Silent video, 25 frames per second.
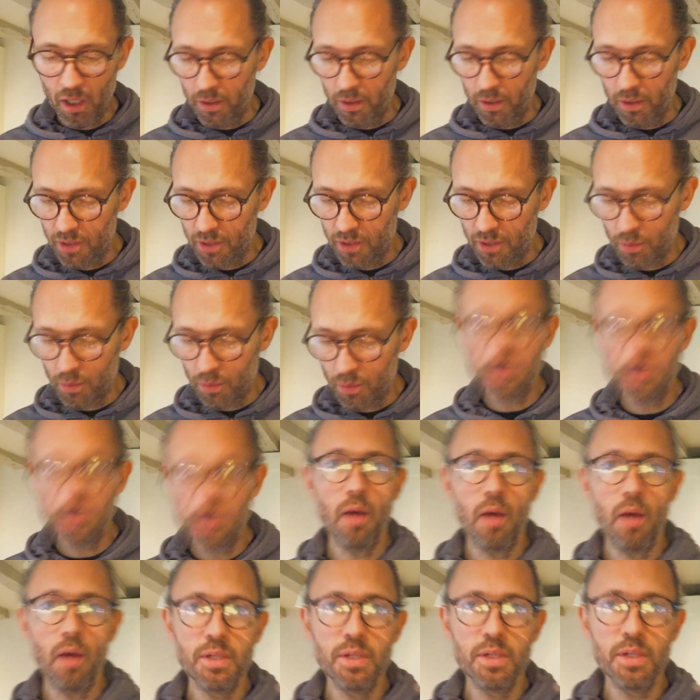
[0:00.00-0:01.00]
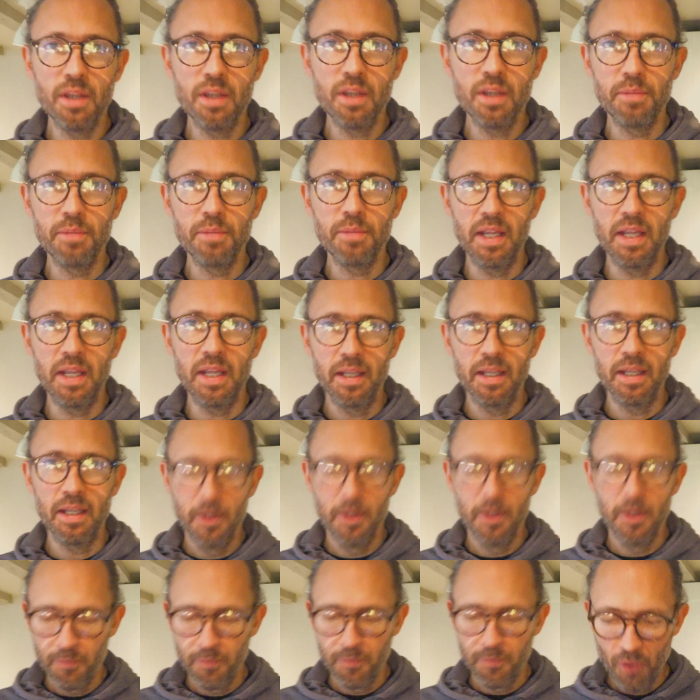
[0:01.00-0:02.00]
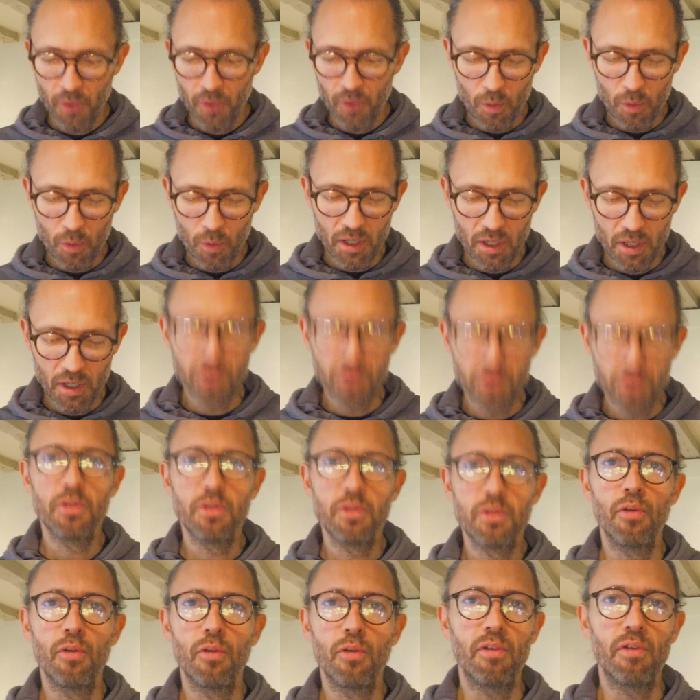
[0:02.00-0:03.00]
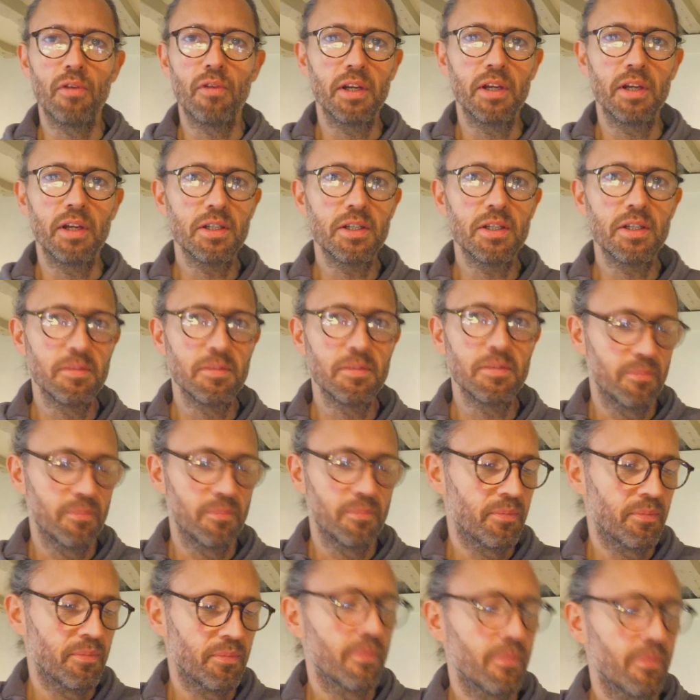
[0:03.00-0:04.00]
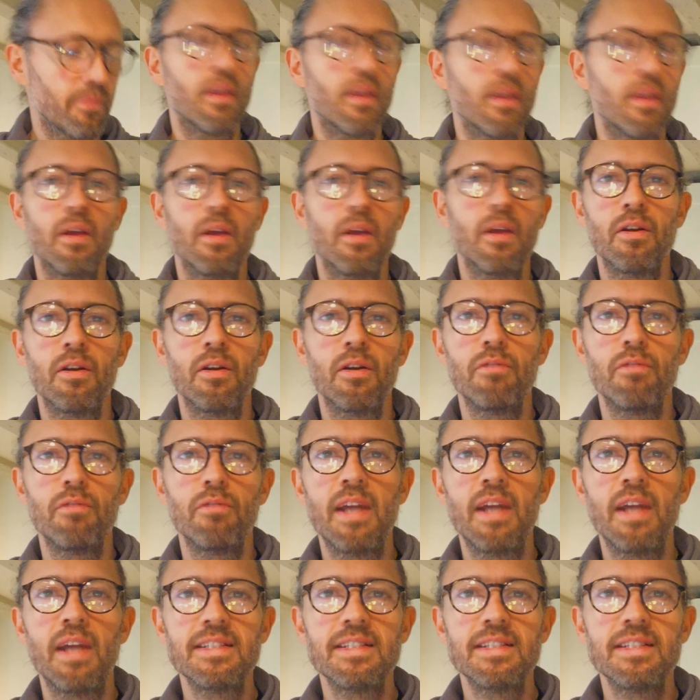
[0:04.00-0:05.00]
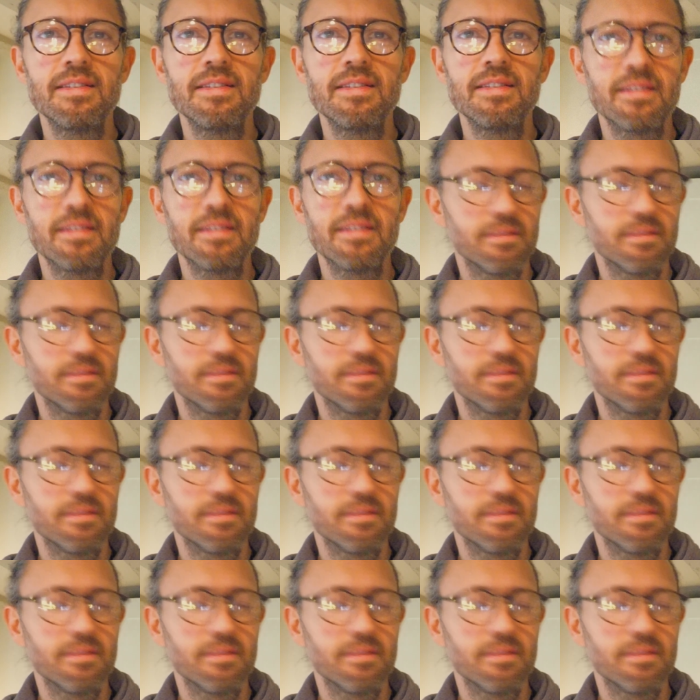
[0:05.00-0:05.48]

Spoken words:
So we'll start with something that we know is not very good, raisins.